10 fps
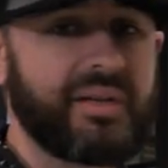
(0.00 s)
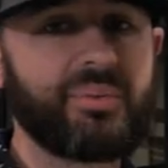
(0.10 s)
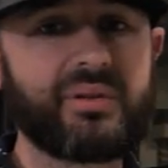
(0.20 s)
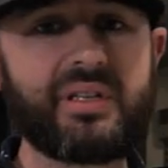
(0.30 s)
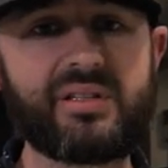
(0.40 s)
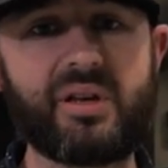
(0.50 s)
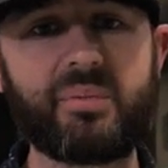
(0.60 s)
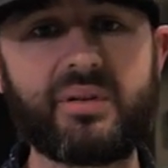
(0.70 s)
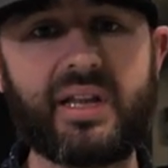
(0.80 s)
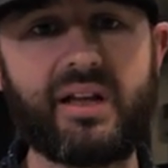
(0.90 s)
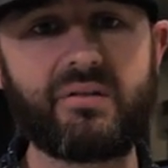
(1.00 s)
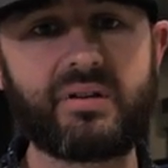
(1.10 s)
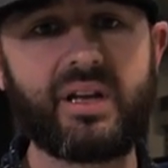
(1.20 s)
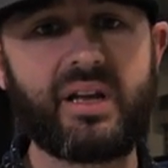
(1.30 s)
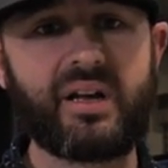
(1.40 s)
to put these up and
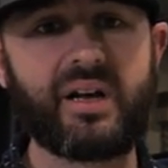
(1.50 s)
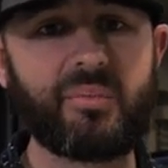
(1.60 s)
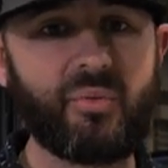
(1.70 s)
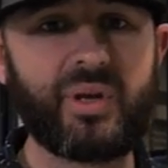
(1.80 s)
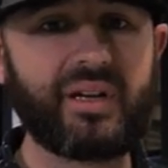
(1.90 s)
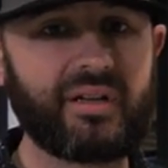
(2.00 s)
down, uh, but we